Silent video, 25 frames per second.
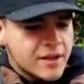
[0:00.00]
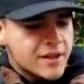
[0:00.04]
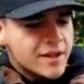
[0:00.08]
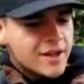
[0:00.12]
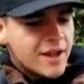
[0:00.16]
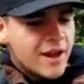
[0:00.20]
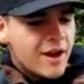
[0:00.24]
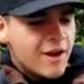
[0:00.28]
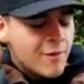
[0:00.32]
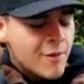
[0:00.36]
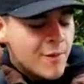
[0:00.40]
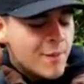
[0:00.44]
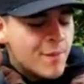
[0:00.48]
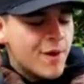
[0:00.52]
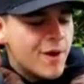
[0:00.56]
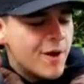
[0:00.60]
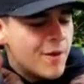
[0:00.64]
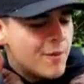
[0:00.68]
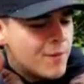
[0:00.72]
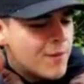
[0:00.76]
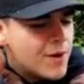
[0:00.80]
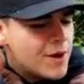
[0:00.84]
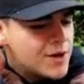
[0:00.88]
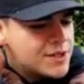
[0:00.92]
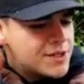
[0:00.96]
I remember I
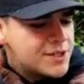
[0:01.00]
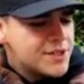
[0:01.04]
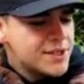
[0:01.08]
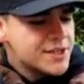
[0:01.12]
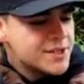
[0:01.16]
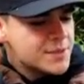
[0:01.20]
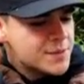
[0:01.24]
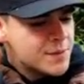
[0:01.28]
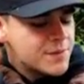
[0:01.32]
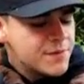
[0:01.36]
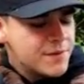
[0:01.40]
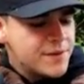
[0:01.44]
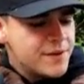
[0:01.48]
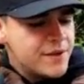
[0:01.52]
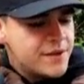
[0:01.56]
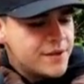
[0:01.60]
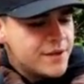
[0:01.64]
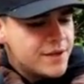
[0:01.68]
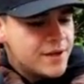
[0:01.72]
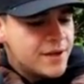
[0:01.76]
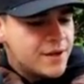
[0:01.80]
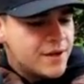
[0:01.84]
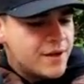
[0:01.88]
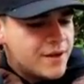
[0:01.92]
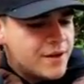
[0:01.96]
watched this movie,
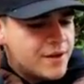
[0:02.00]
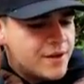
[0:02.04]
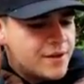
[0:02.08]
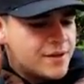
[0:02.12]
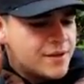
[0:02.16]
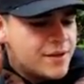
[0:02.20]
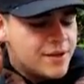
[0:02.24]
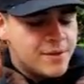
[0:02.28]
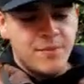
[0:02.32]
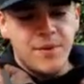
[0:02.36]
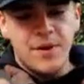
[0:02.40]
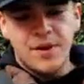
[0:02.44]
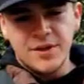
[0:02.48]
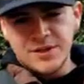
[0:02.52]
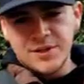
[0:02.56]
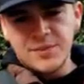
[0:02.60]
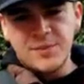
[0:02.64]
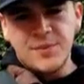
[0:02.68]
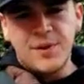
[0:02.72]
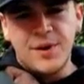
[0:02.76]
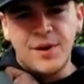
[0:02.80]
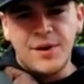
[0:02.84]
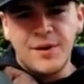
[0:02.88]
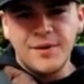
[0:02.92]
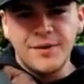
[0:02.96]
The Apostle
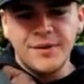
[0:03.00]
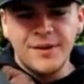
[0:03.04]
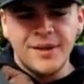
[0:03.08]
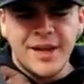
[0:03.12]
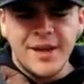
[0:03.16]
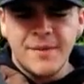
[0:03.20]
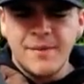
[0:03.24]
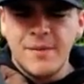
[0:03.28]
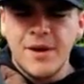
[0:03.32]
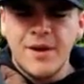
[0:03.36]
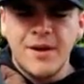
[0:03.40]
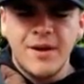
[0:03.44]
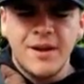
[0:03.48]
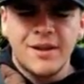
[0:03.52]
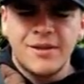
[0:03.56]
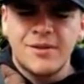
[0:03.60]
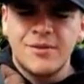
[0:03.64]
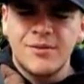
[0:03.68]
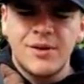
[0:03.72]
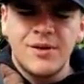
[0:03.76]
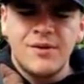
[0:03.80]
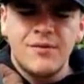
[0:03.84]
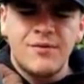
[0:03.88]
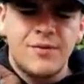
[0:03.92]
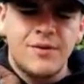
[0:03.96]
Paul. It came out like
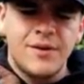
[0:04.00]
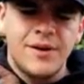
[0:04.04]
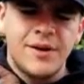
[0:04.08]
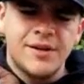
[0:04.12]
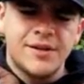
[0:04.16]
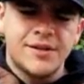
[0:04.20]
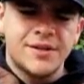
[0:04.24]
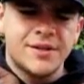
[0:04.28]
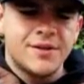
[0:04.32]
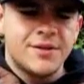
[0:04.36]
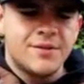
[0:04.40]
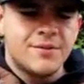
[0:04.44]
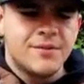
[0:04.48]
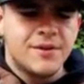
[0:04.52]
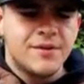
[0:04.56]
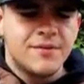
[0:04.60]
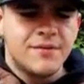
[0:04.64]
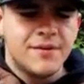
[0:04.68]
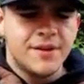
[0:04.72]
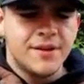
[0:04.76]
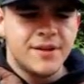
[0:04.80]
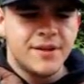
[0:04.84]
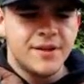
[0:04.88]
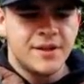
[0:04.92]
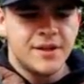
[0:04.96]
3 or 4 years ago,
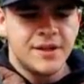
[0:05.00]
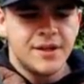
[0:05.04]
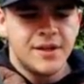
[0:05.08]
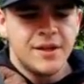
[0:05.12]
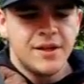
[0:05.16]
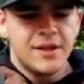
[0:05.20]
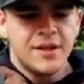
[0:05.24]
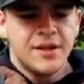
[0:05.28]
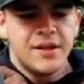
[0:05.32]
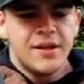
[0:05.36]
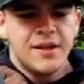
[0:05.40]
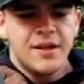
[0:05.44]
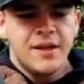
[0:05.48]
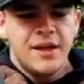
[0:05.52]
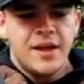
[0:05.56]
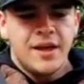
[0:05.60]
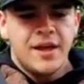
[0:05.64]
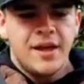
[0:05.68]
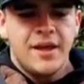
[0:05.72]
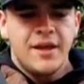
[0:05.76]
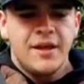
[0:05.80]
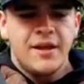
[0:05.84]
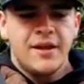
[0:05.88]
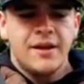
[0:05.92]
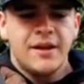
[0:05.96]
roughly.
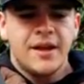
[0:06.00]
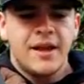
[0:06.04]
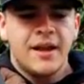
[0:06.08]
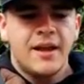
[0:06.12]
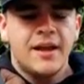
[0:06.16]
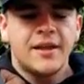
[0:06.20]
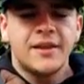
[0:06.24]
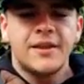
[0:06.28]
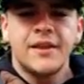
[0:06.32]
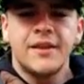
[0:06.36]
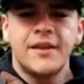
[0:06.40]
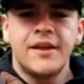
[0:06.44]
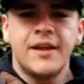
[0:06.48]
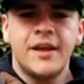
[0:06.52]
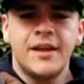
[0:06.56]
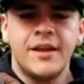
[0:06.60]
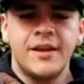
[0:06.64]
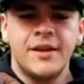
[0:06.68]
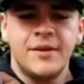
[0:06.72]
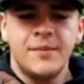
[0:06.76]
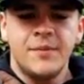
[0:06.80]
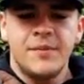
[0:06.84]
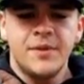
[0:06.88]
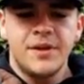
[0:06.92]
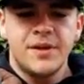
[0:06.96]
And I like the
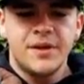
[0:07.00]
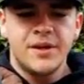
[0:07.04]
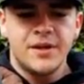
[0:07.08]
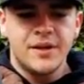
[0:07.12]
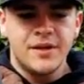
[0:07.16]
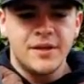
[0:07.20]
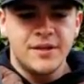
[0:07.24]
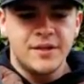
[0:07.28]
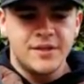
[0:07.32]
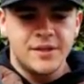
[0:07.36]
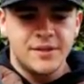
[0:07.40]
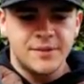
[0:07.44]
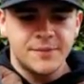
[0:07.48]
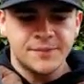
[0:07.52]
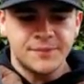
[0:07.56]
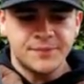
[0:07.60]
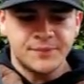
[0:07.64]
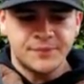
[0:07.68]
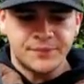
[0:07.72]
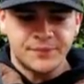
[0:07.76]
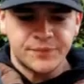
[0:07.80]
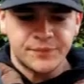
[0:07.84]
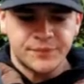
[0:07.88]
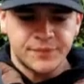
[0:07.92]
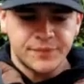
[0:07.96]
ending because
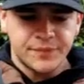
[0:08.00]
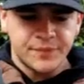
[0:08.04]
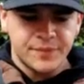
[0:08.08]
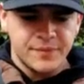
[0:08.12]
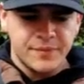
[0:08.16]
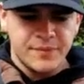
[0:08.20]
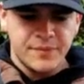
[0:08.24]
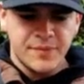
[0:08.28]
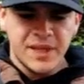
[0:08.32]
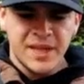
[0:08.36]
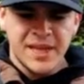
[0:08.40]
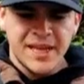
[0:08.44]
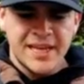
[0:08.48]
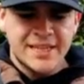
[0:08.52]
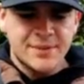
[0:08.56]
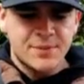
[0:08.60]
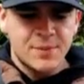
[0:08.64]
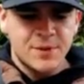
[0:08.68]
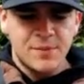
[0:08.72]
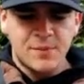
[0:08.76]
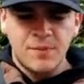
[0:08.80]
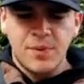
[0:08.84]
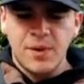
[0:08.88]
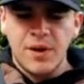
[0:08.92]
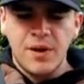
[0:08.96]
it's
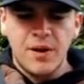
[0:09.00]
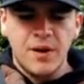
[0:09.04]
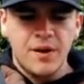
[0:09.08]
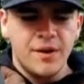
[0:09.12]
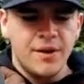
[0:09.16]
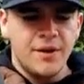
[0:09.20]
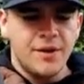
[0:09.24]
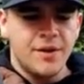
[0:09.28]
when Paul,